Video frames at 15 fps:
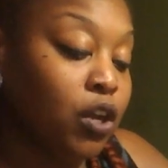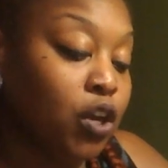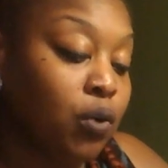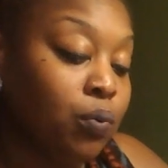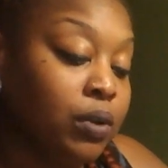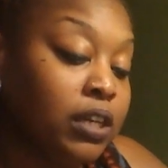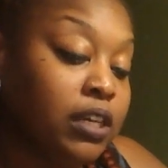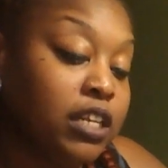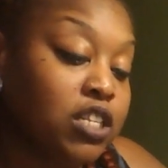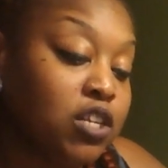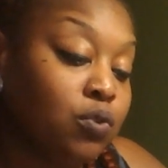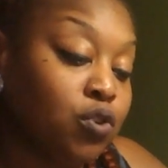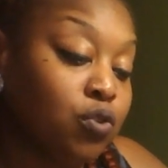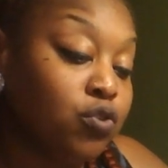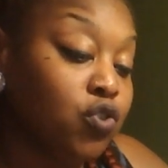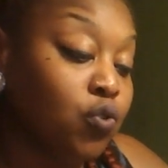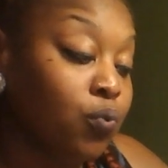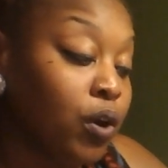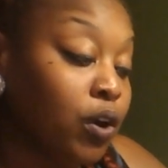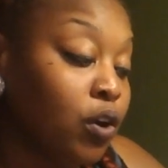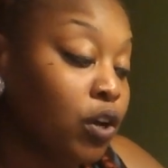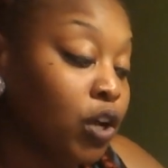you really need to do some
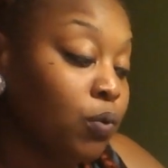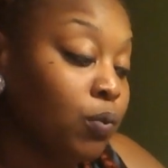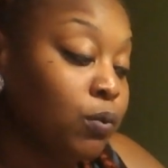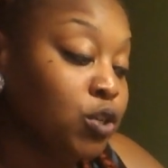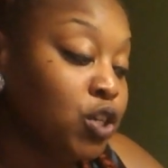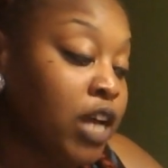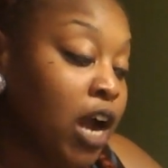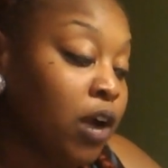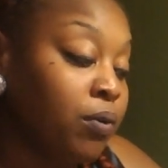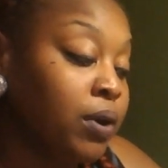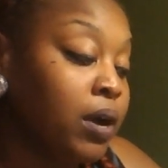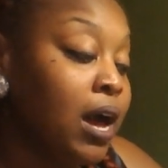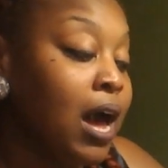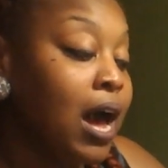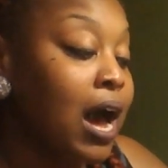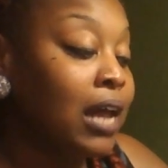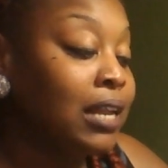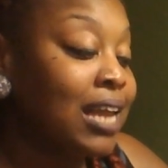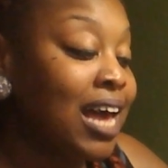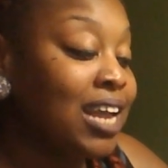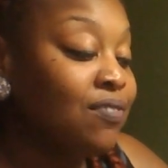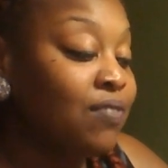work on your root chakra a
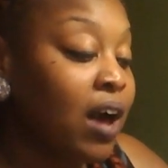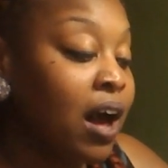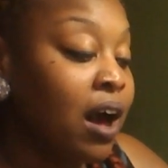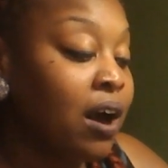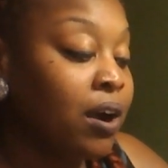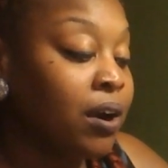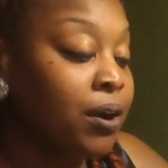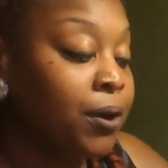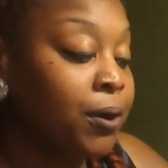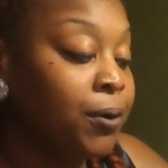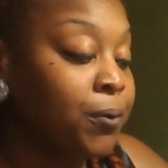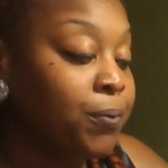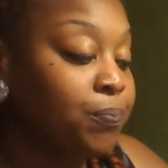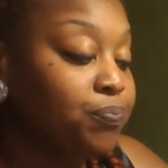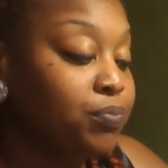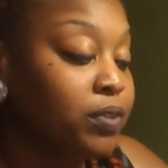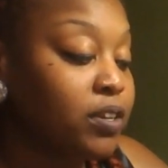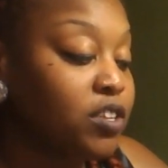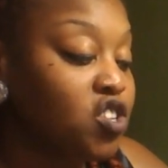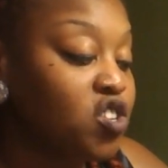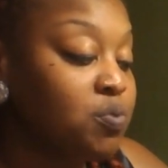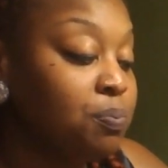lot of our
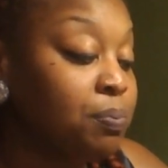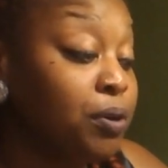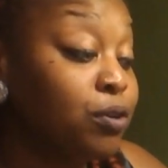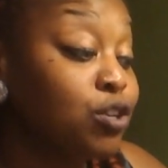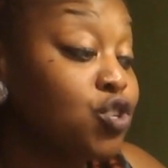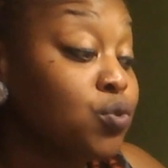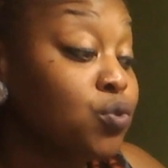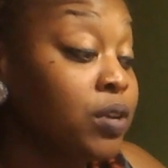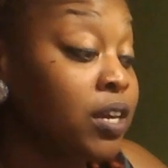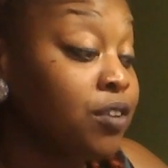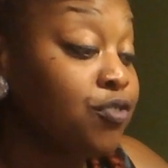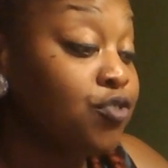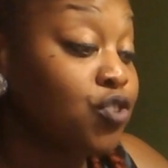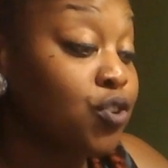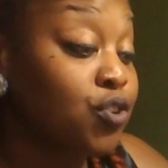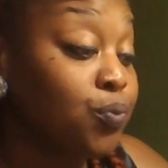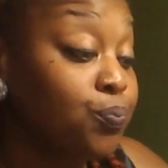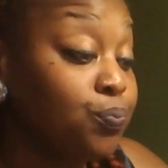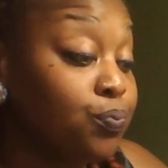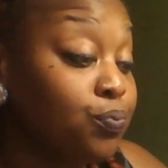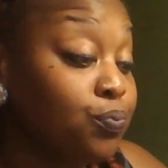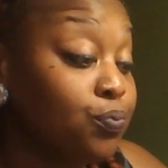spiritual gifts
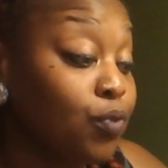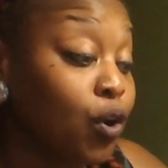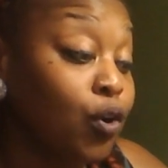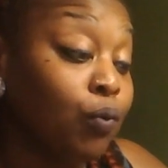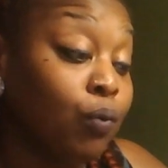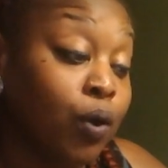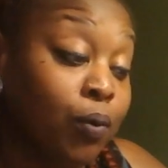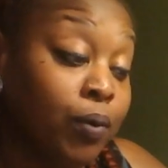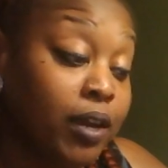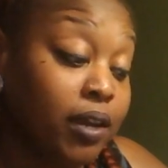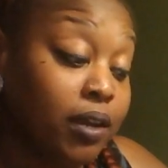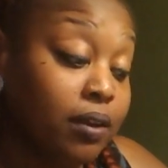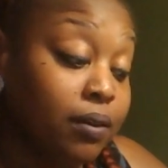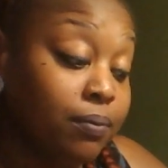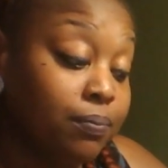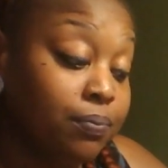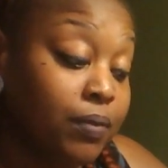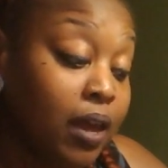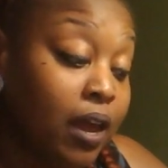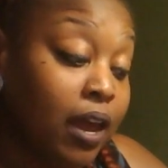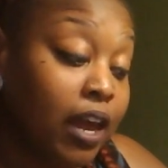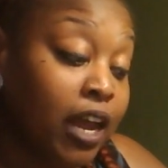are growing
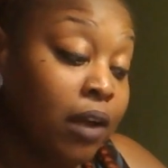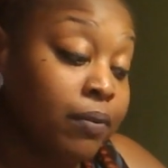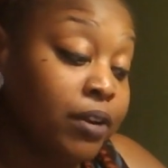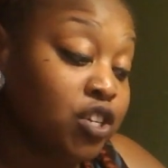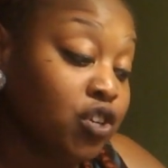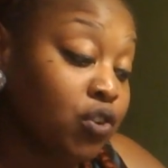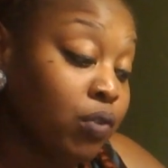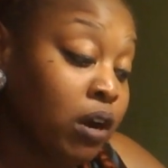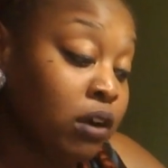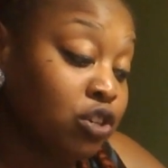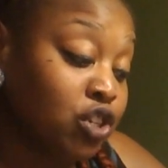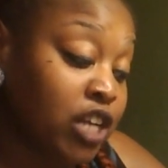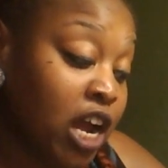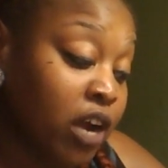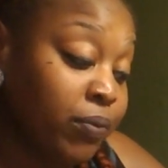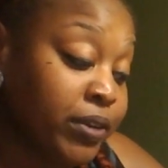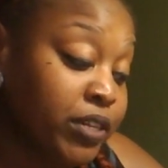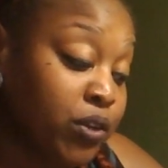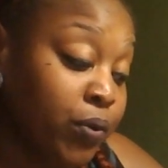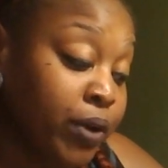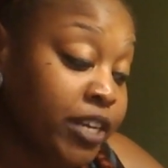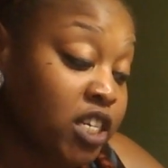Aries, your crown chakra
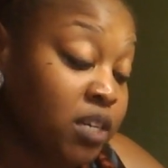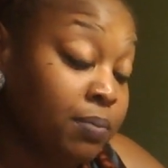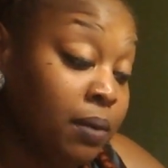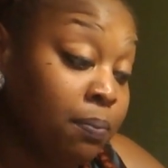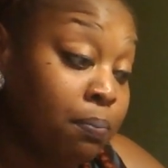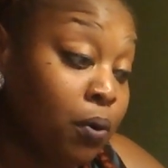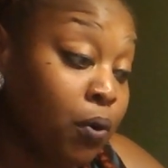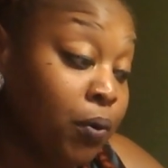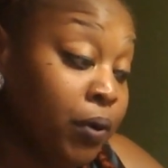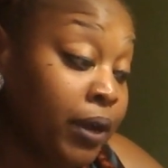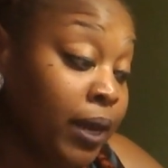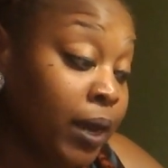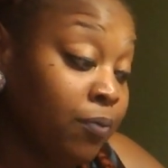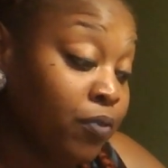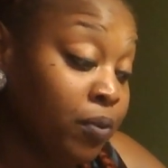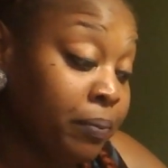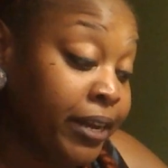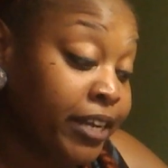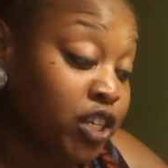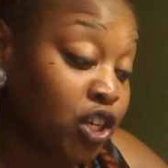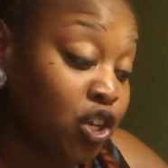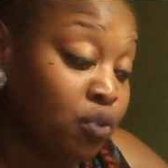is going to be pouring
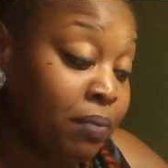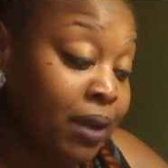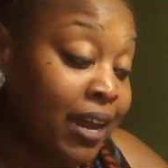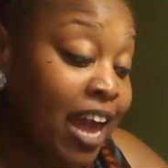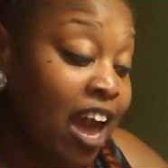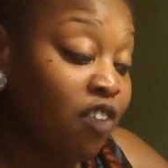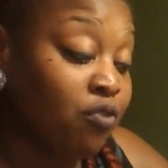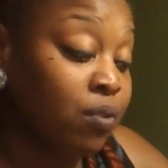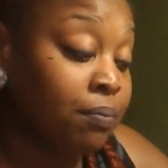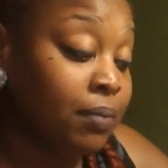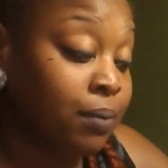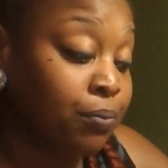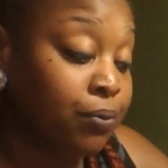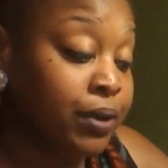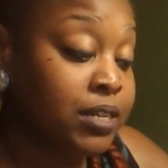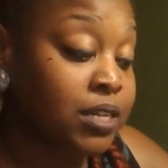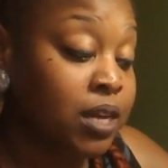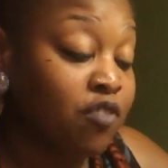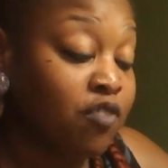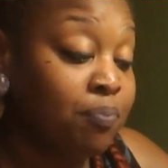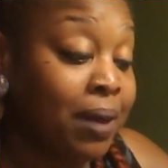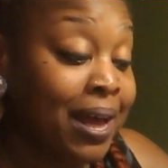information. You may have remembrance
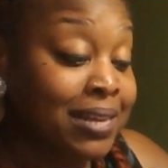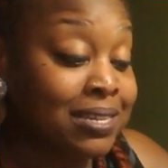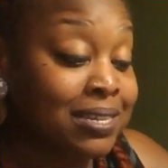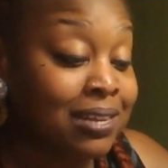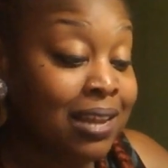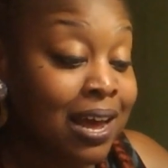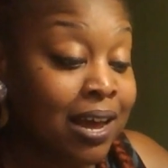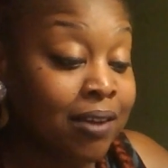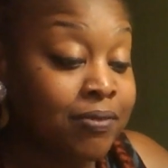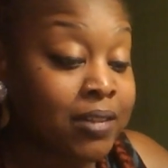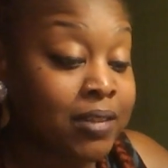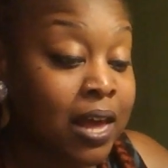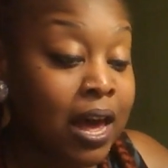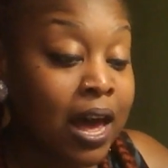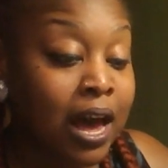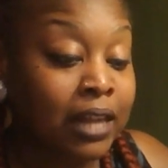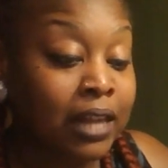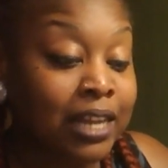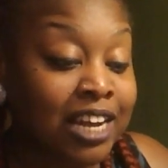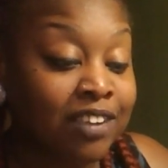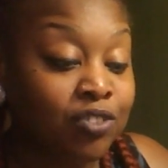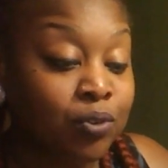of past lives. A
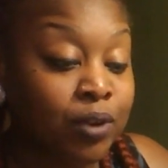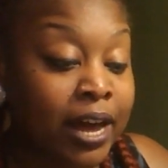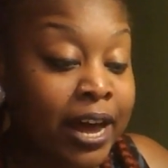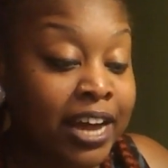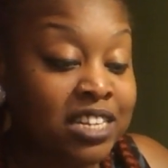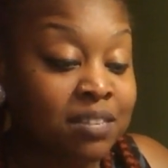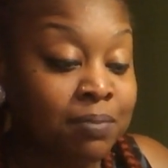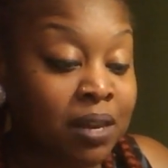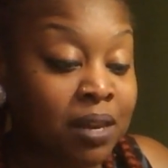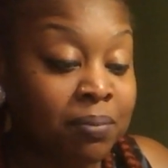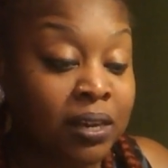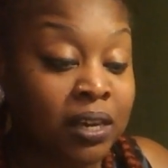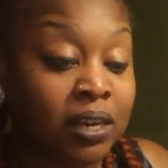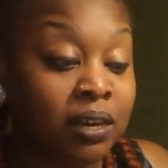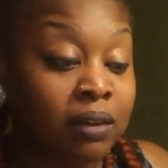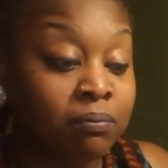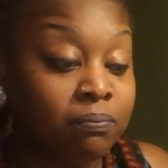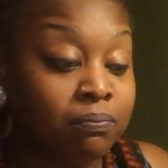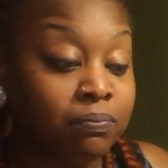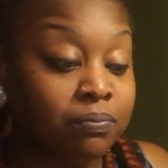lot of you guys may be